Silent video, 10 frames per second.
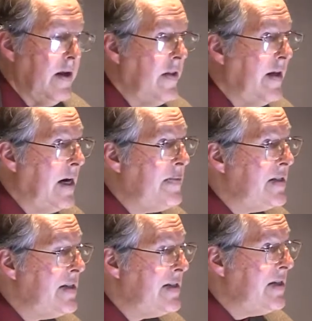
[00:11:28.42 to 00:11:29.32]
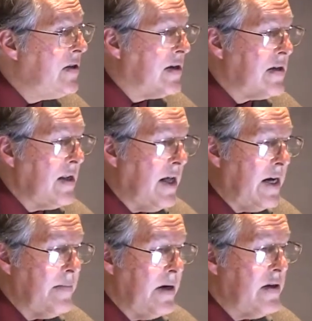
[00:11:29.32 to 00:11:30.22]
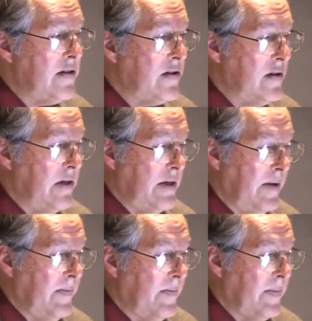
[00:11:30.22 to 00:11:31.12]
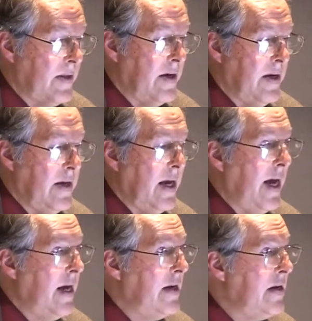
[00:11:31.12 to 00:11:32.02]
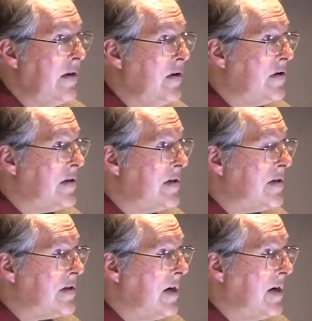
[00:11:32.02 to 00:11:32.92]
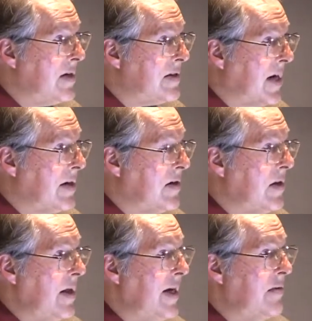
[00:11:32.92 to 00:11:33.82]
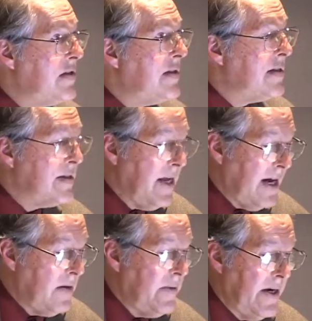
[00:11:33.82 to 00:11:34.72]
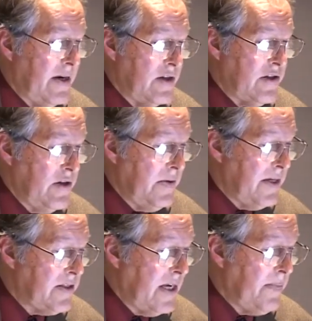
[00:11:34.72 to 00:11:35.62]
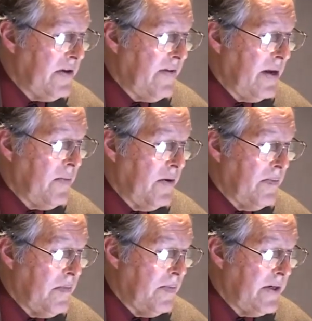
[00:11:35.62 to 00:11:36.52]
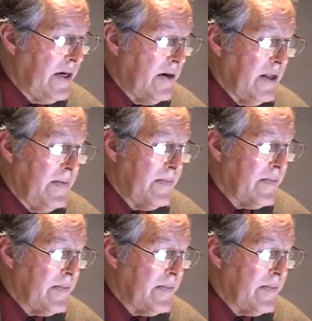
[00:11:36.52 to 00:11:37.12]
The IPCC talks a lot about uncertainty, and it uses technical language that's calibrated. I'll show you an example of that momentarily.